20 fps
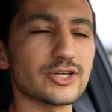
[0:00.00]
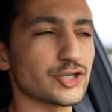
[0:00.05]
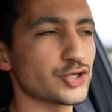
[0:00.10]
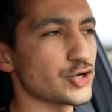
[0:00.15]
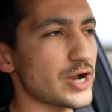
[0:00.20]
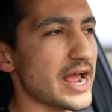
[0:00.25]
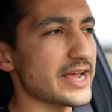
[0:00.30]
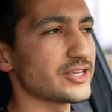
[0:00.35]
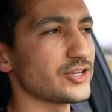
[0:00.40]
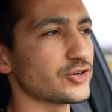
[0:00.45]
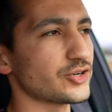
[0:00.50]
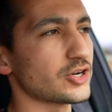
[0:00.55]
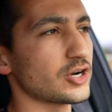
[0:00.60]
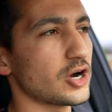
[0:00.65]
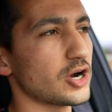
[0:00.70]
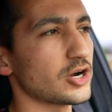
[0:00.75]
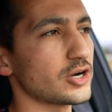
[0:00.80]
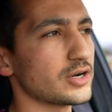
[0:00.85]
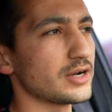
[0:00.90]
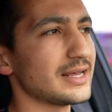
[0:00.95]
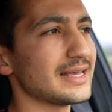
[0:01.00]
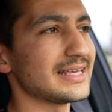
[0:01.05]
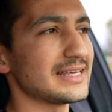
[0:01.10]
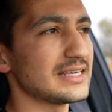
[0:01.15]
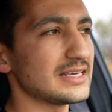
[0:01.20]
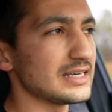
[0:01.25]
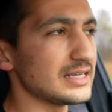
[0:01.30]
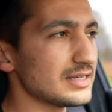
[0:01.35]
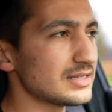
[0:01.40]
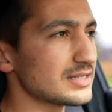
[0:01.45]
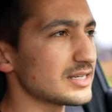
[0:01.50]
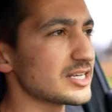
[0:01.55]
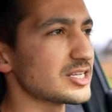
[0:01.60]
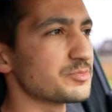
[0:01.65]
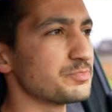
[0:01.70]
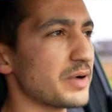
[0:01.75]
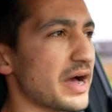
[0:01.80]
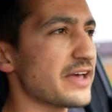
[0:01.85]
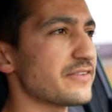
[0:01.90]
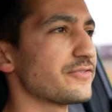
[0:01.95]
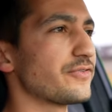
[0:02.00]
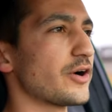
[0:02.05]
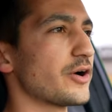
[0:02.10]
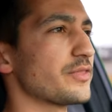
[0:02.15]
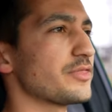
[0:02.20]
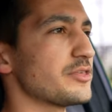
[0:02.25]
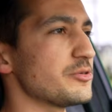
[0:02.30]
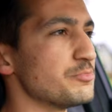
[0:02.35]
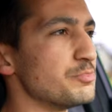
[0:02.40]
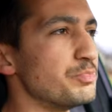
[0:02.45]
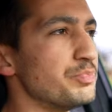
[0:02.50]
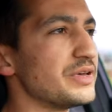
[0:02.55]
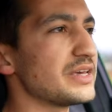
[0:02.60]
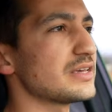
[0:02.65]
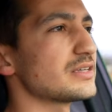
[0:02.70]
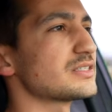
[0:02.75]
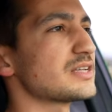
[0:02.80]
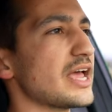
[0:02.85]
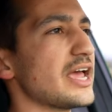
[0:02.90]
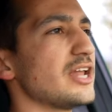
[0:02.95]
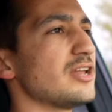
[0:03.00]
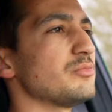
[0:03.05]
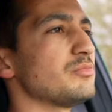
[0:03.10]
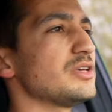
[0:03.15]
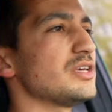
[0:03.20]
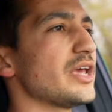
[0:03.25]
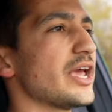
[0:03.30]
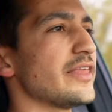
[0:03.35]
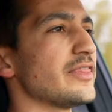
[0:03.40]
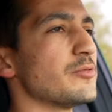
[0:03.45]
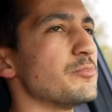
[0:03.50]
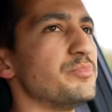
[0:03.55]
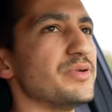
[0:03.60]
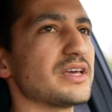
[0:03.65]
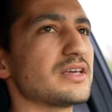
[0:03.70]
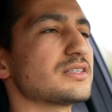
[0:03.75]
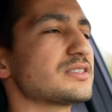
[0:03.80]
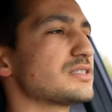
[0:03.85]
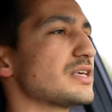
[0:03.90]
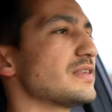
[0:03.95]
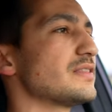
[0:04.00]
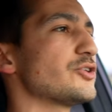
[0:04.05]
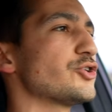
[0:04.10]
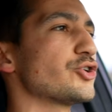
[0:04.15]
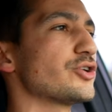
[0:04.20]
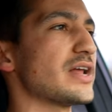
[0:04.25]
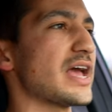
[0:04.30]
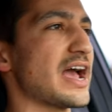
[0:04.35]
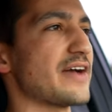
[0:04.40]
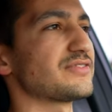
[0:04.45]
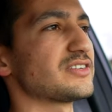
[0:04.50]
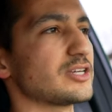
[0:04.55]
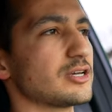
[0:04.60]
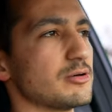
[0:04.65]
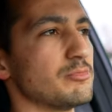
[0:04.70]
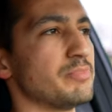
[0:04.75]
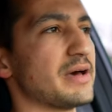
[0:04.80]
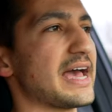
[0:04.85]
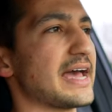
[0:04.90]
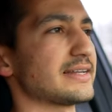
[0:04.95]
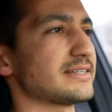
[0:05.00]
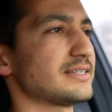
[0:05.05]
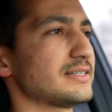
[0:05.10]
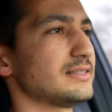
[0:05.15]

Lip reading: to track your car, heat is by far the biggest enemy and the biggest thing that you're going to have to combat.